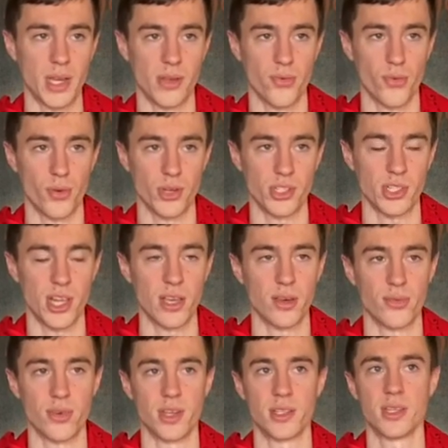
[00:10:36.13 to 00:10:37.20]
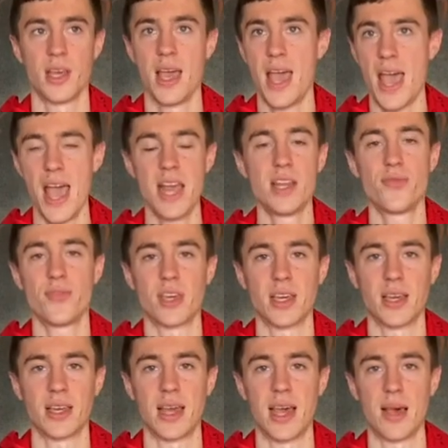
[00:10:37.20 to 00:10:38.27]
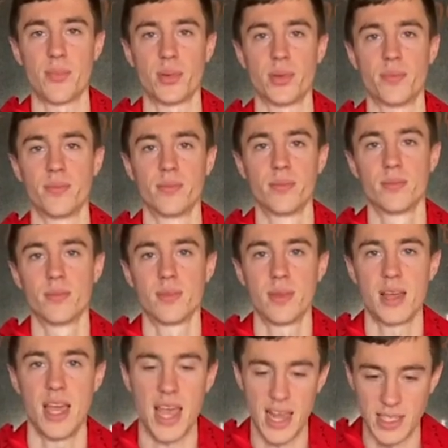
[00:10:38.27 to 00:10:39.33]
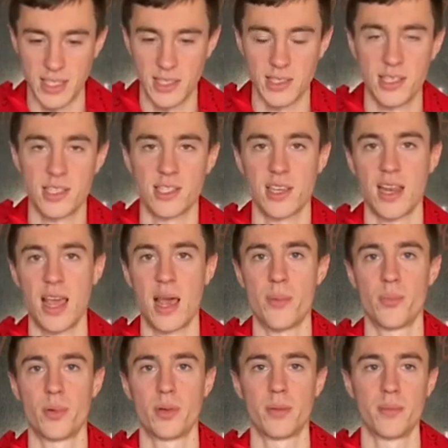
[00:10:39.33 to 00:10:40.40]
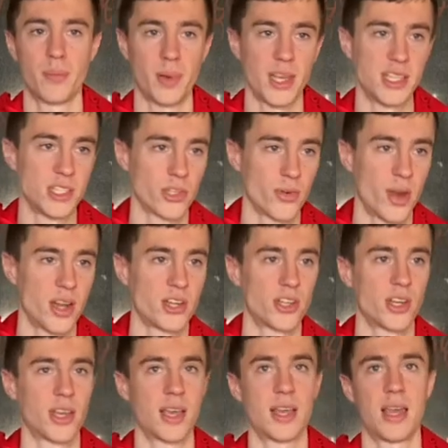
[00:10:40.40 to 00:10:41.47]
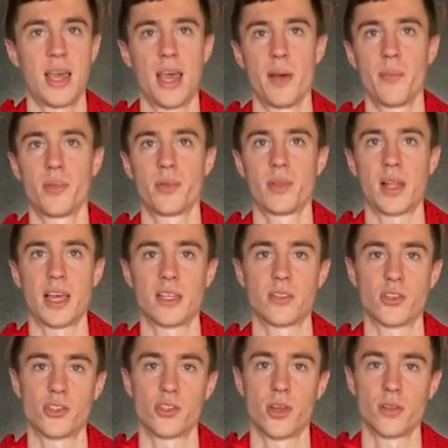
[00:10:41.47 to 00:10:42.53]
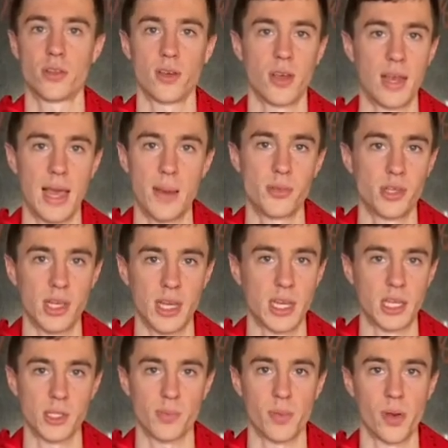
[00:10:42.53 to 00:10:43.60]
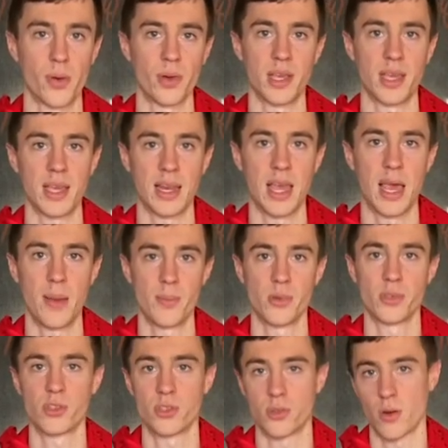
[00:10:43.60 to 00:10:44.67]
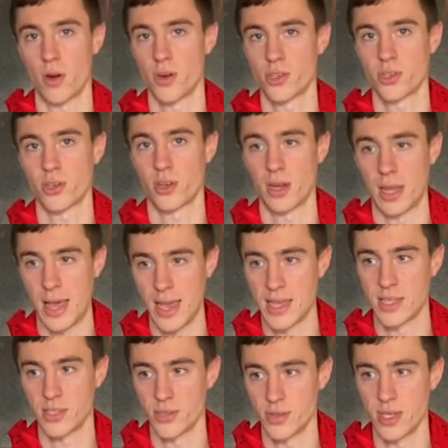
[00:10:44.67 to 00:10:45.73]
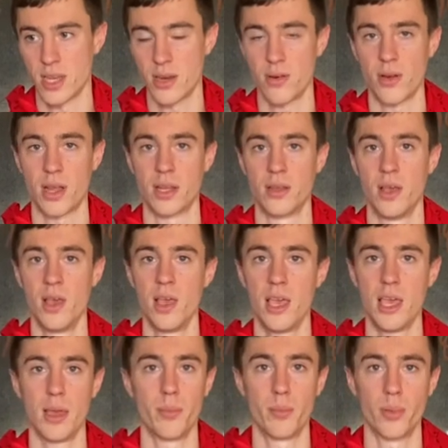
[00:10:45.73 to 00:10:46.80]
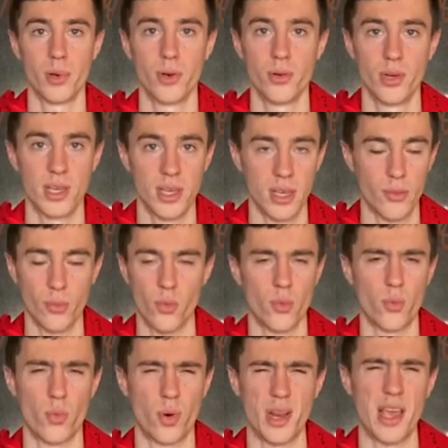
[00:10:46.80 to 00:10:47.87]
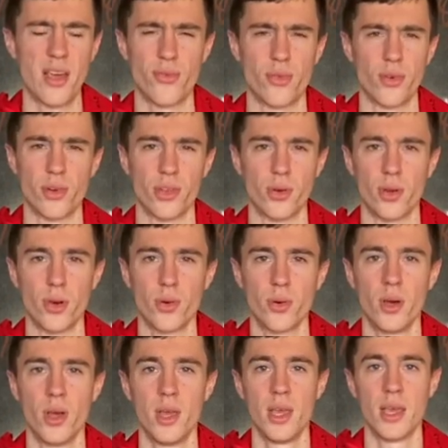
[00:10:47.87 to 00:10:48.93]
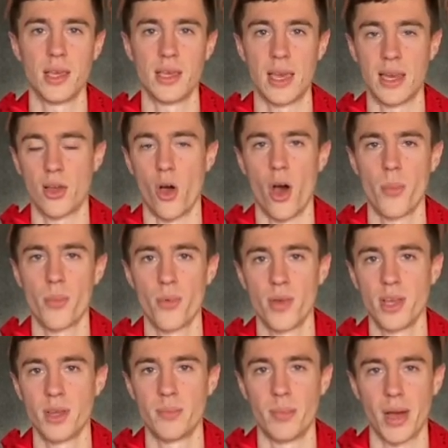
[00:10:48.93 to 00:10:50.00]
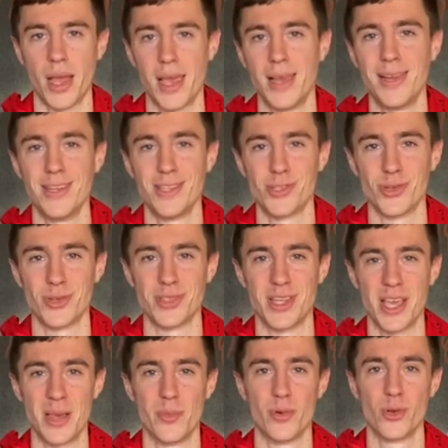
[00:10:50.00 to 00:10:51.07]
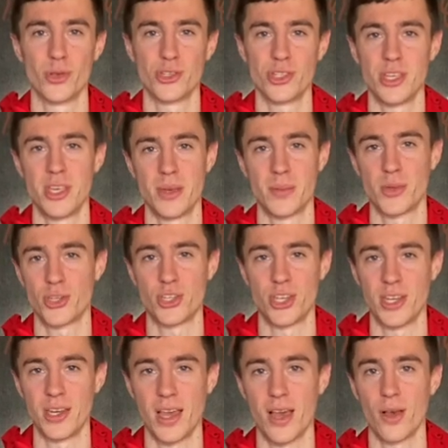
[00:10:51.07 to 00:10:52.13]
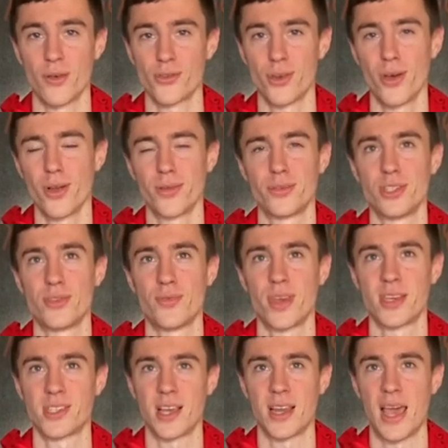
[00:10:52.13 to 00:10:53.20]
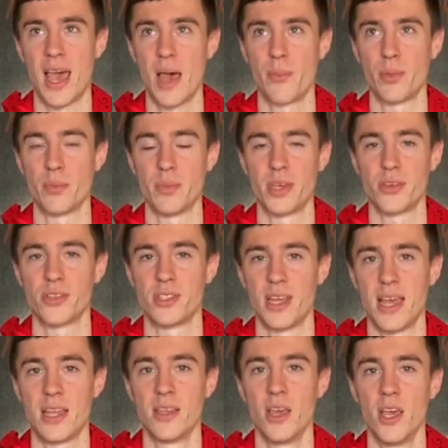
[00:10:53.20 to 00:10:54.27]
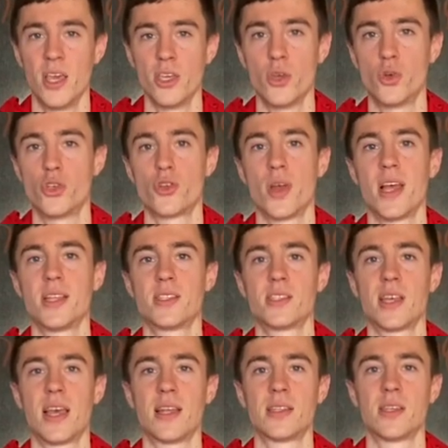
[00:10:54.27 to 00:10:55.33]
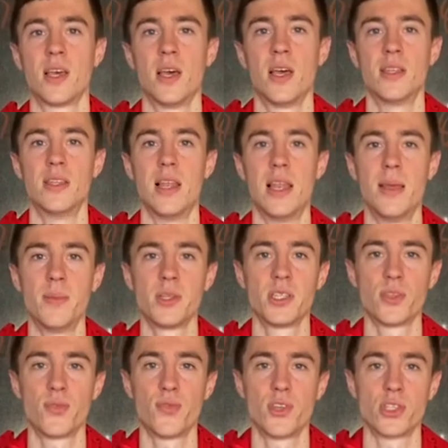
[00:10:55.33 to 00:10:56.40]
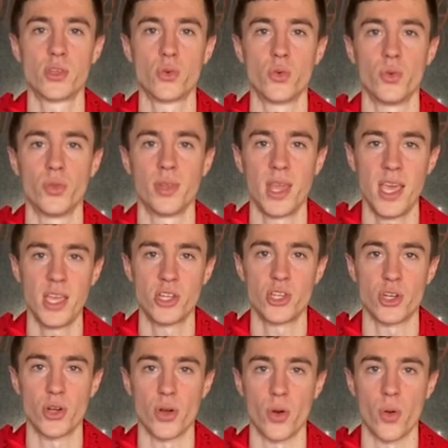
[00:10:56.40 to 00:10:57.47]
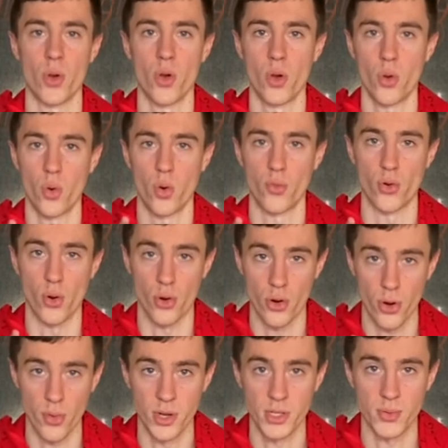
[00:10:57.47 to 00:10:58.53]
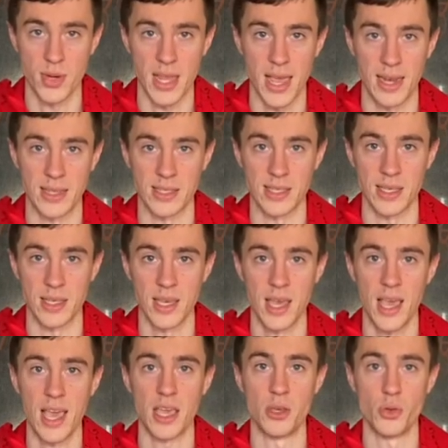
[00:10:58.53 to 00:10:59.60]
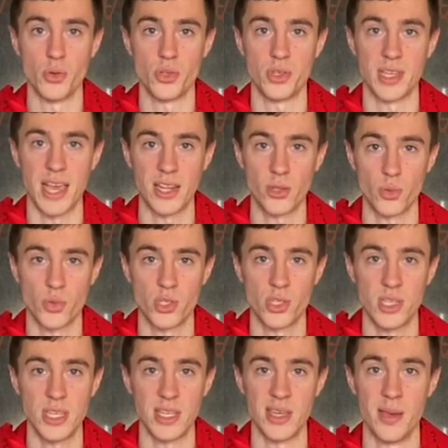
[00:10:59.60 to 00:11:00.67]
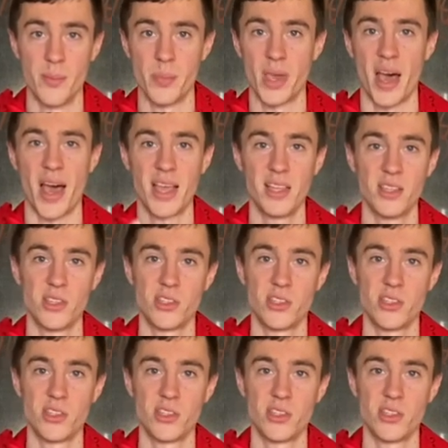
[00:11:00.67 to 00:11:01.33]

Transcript: for the sake of it, anything can happen. Entities can happen, planes crashing can happen, like the sun collapsing and exploding can happen, stars colliding together and imploding, whatever, you know, getting operated by aliens on tables, seeing machine elves, all of these things can happen, because then you transcend the limited physical nature of your current reality and you get to see behind the